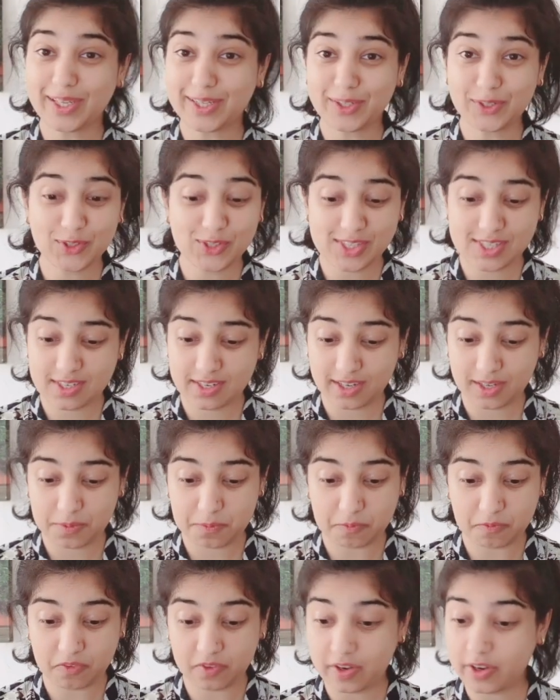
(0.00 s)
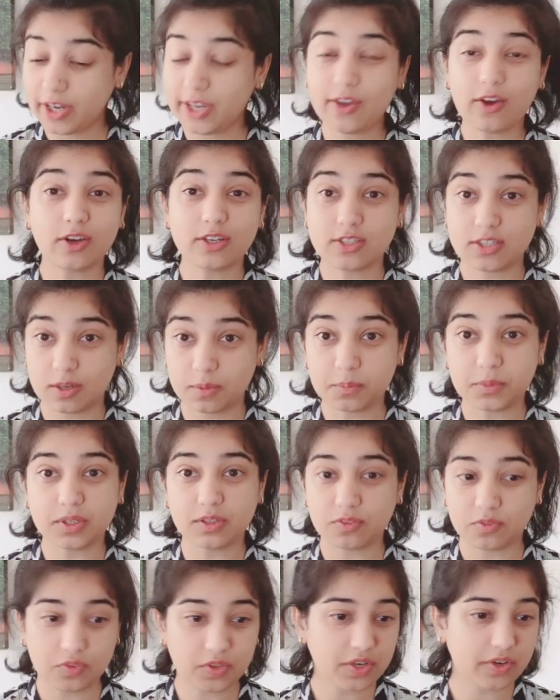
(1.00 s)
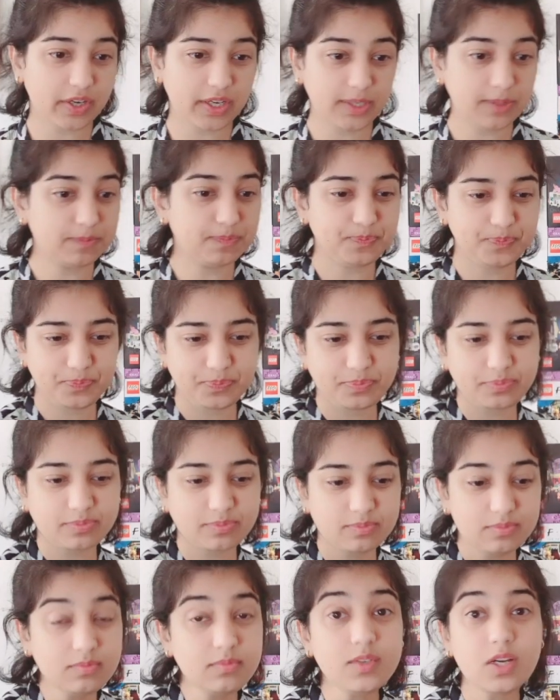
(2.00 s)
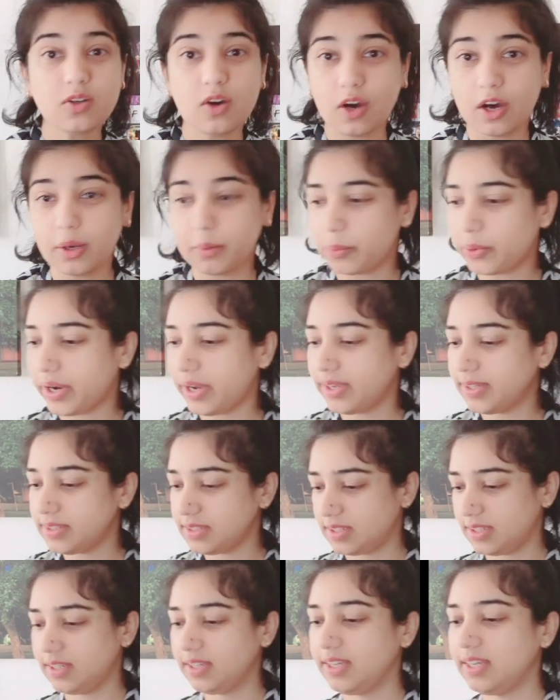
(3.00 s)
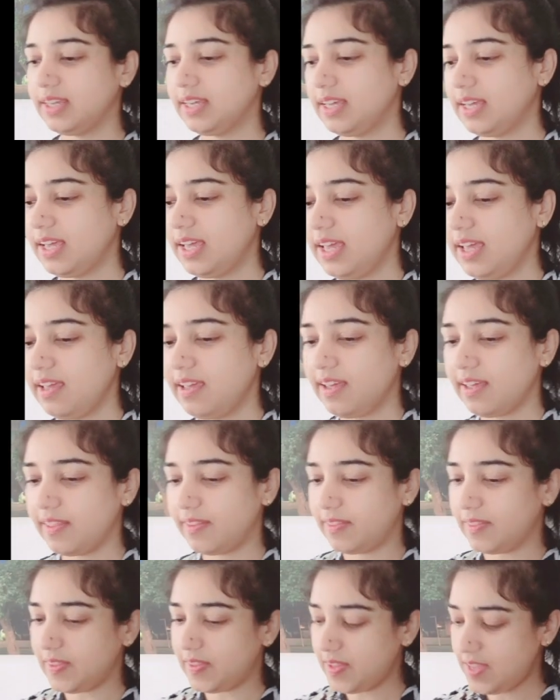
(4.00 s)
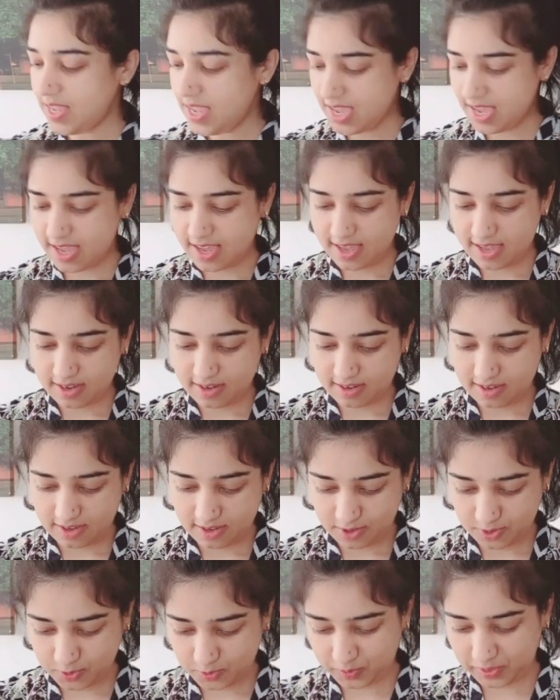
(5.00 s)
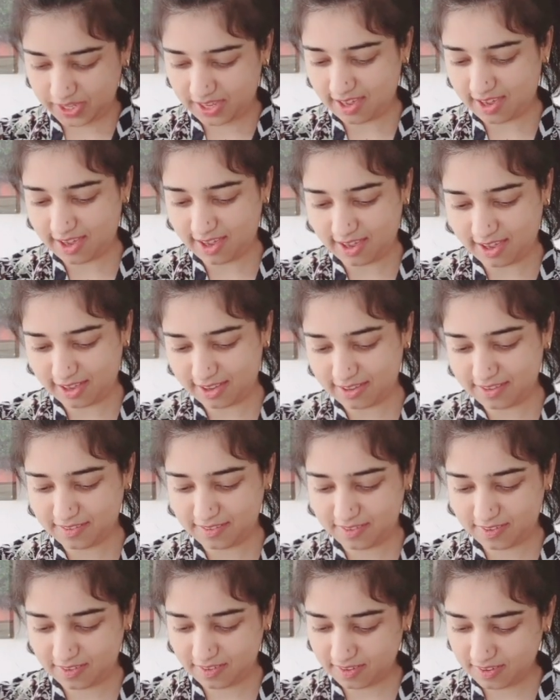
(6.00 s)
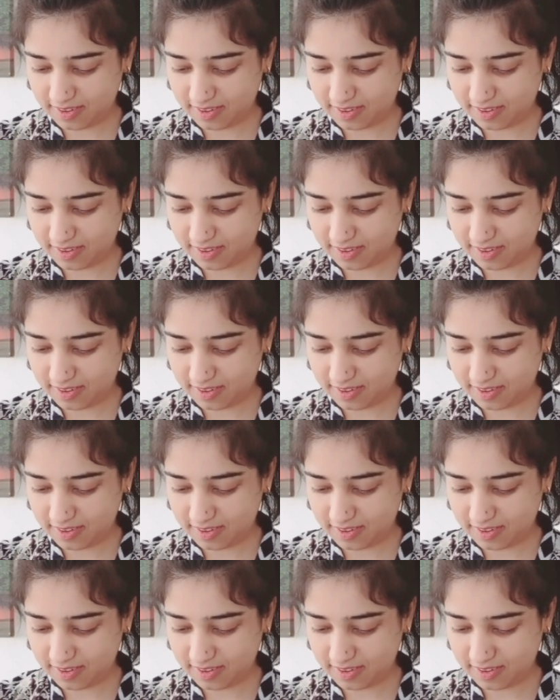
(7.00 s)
was like a good time, very autumnal, very on brand. And then we have,